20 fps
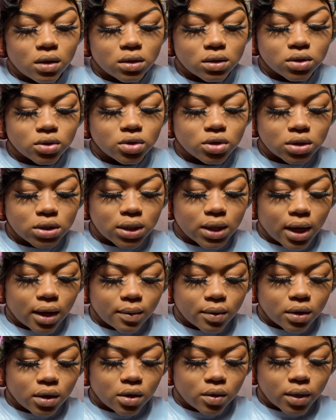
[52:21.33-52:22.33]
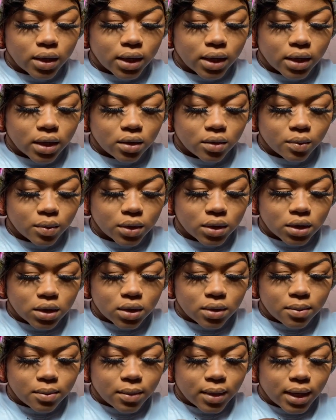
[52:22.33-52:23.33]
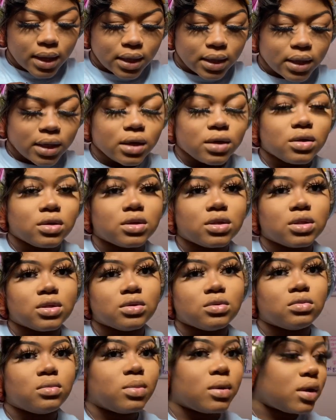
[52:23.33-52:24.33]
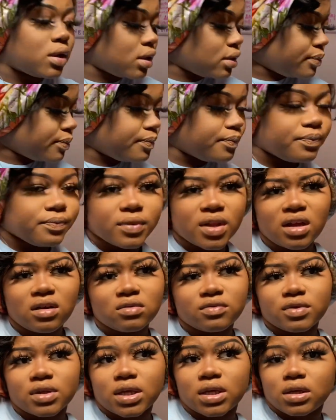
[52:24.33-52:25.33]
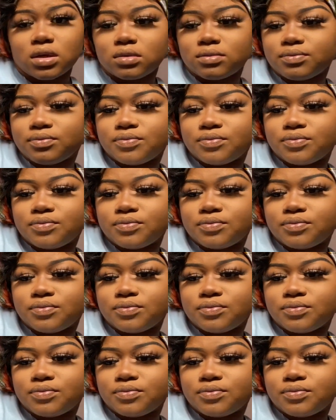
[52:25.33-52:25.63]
Usually I will go in with the Man Eater too, but I don't feel like it.